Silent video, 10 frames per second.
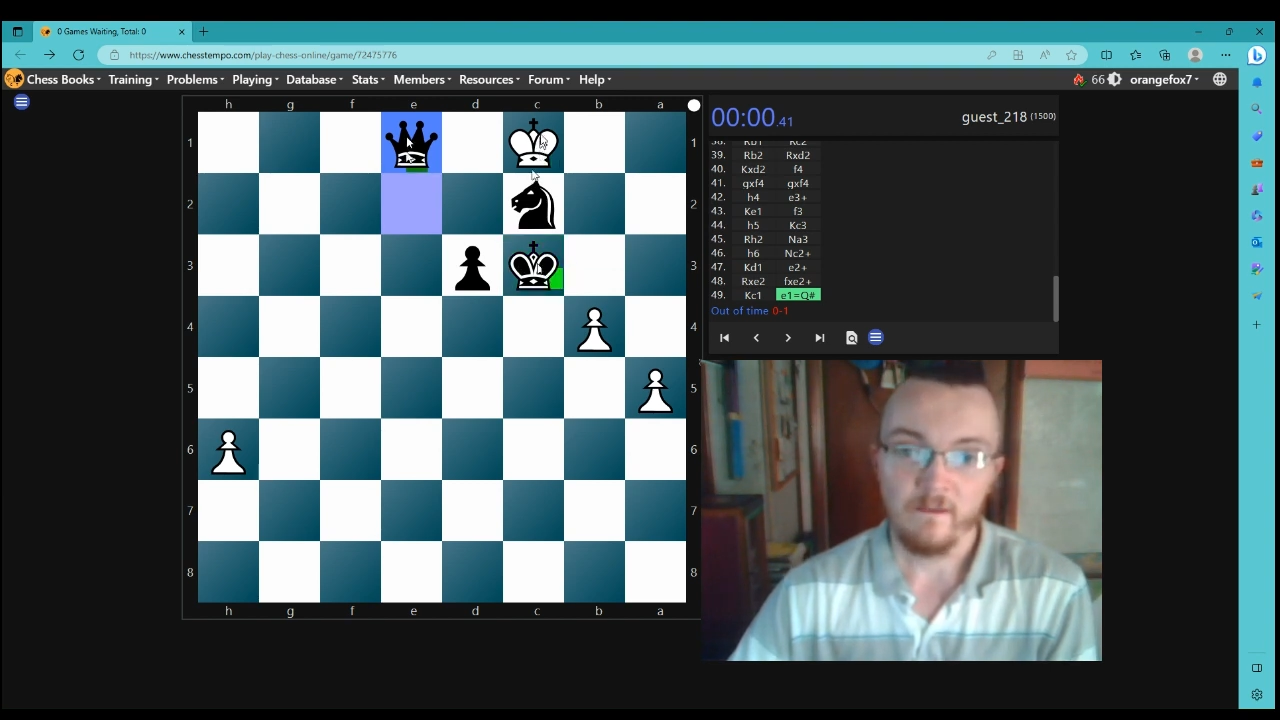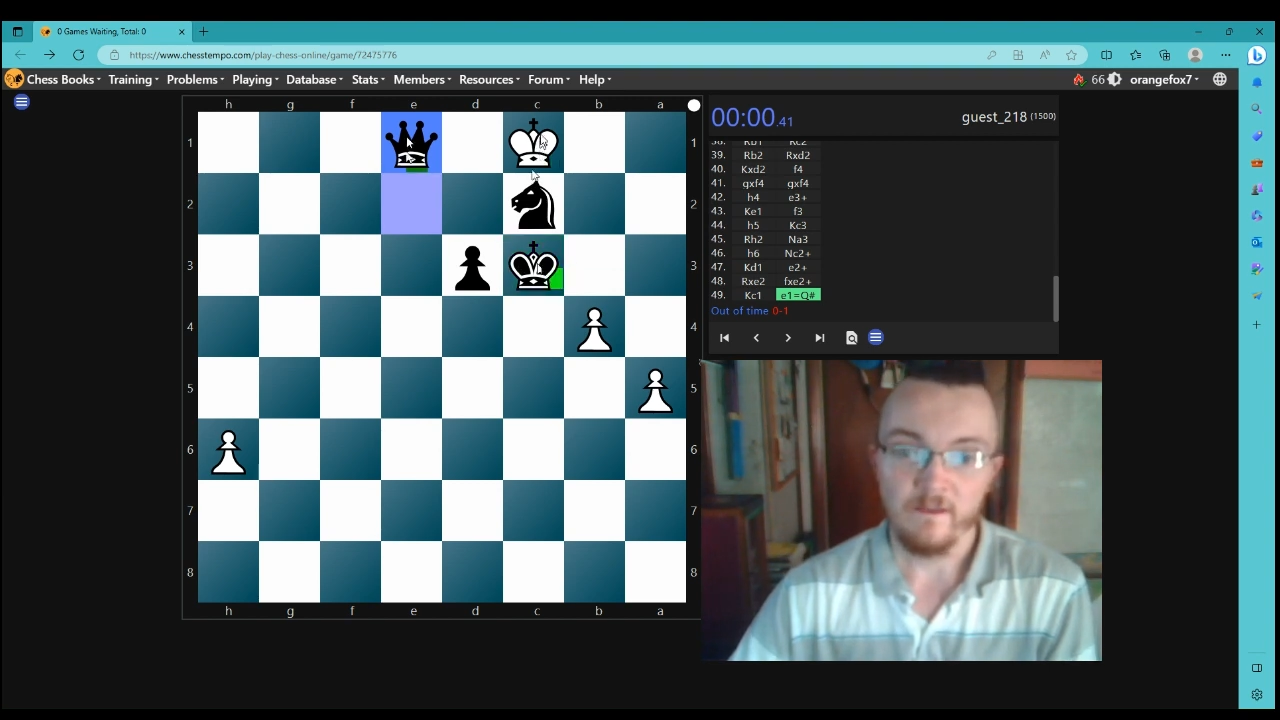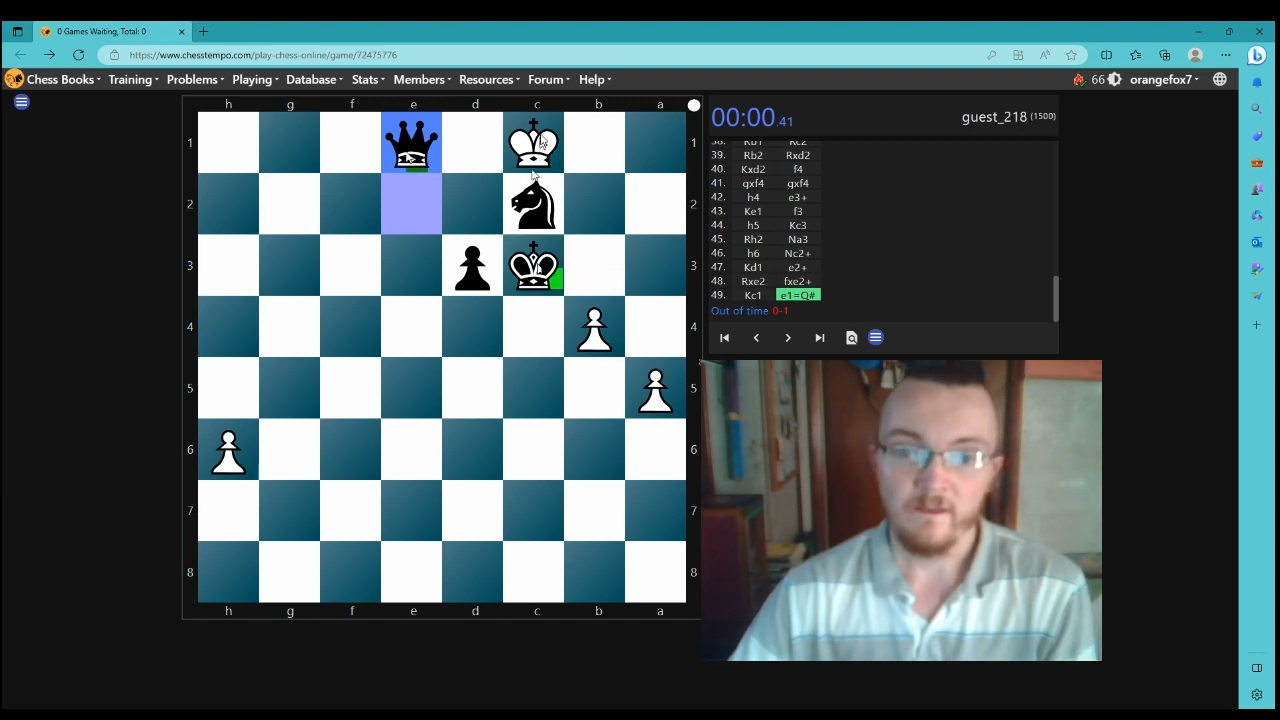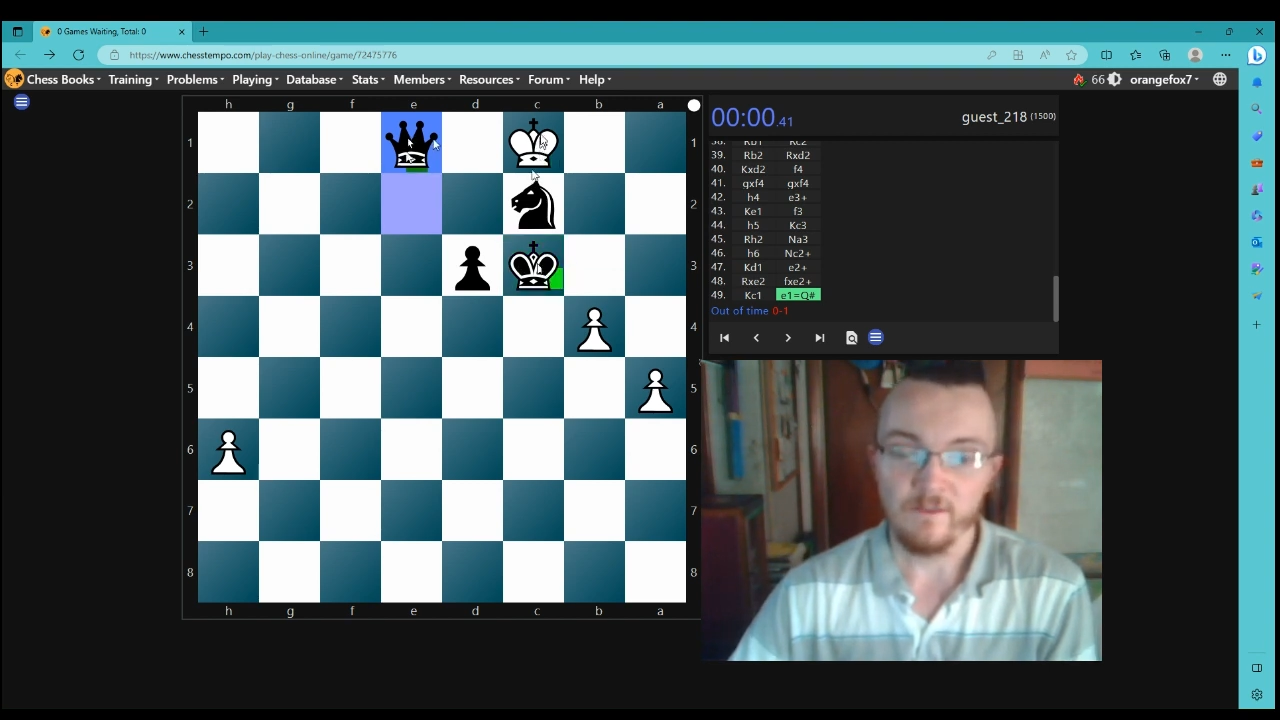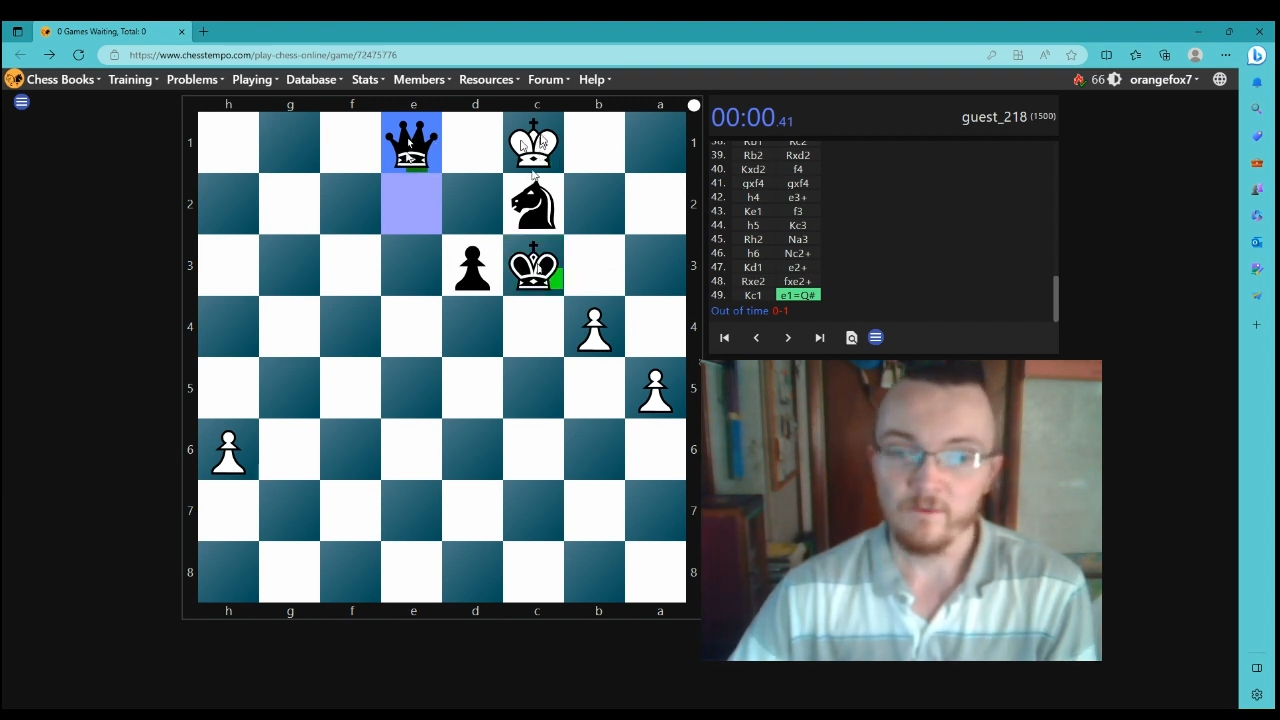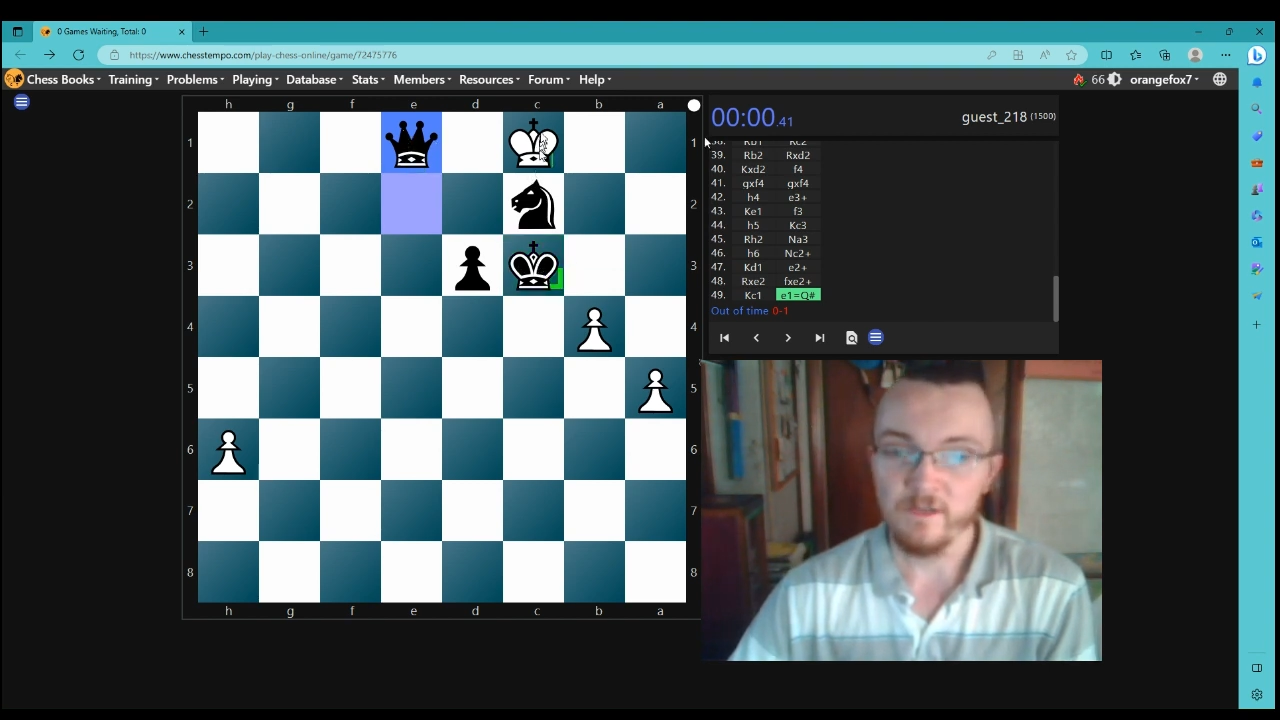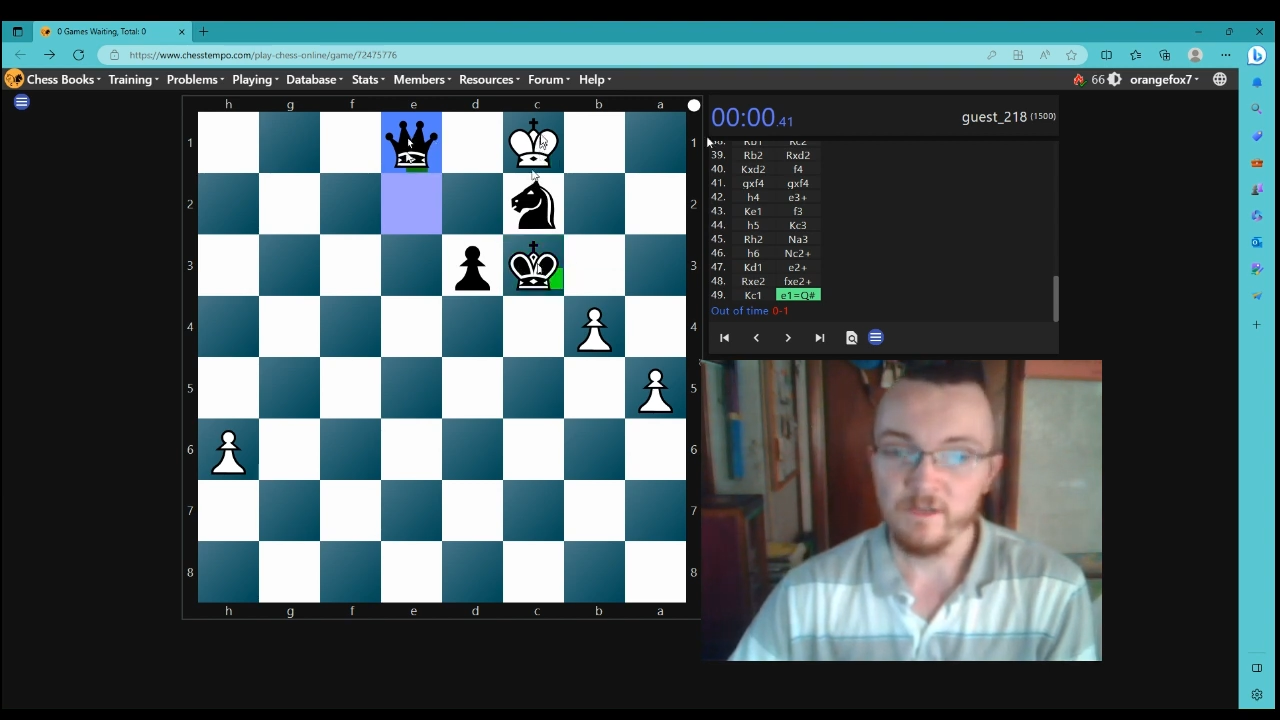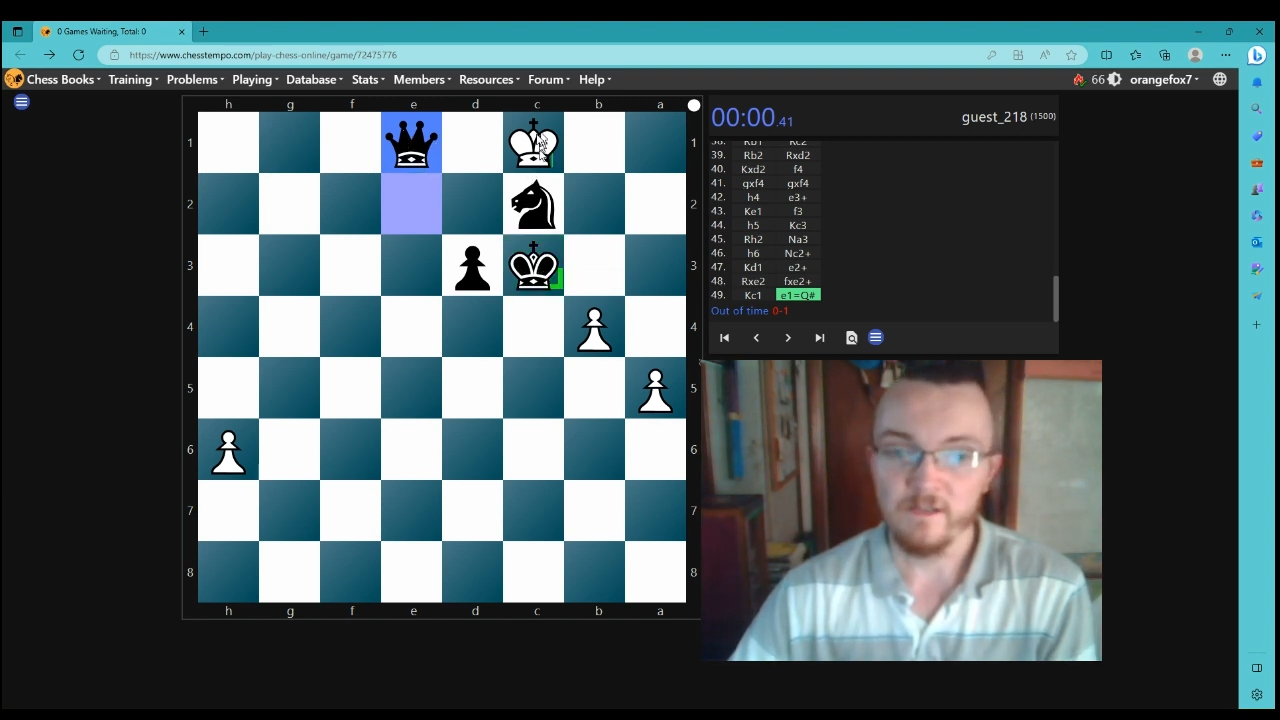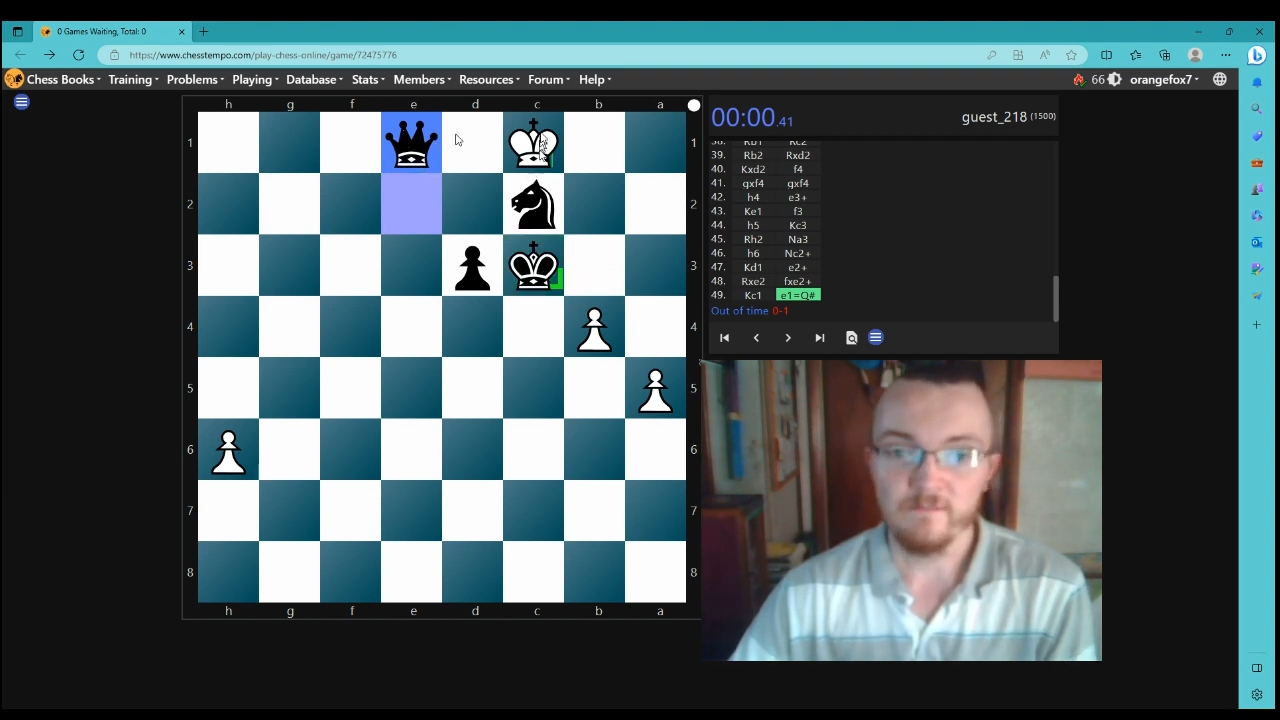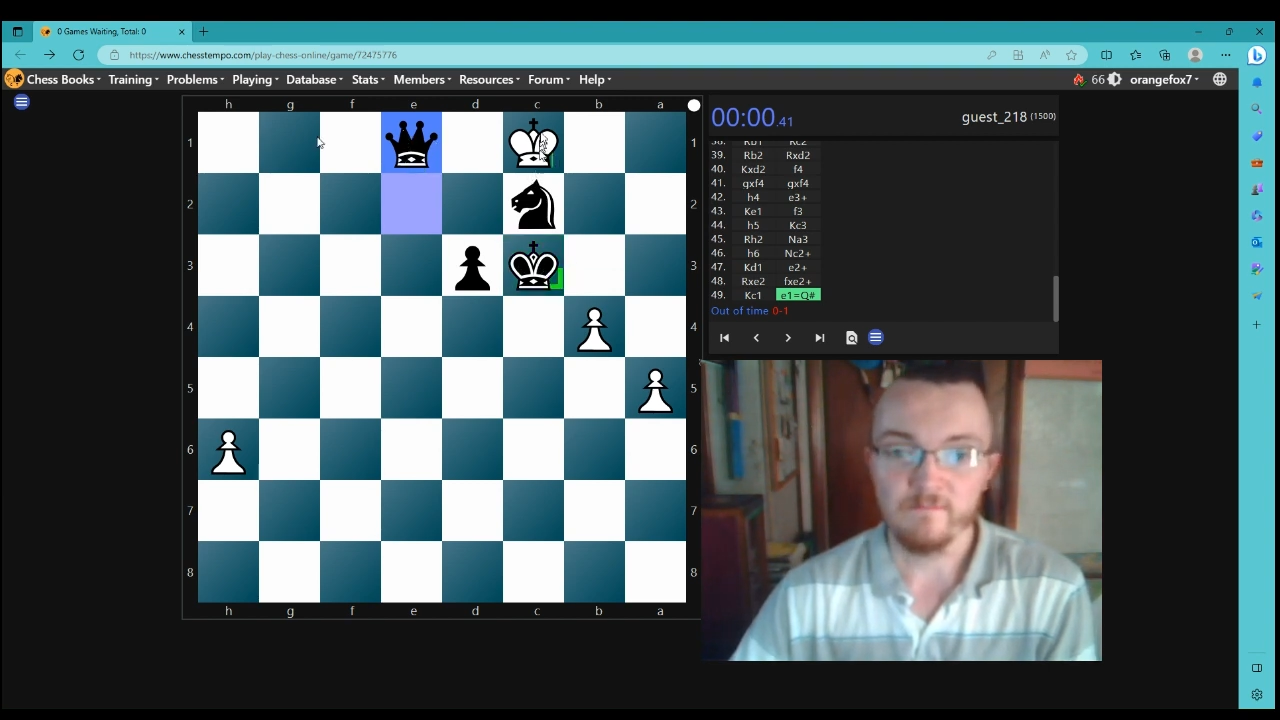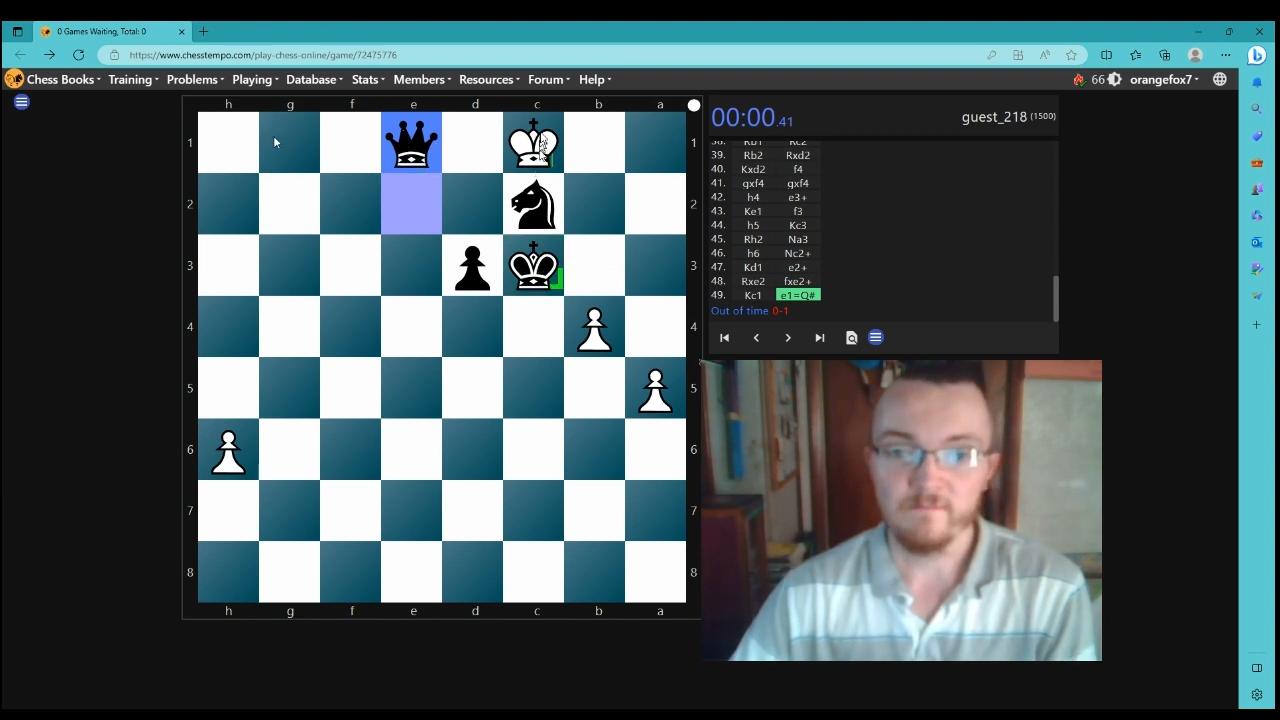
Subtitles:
and the queen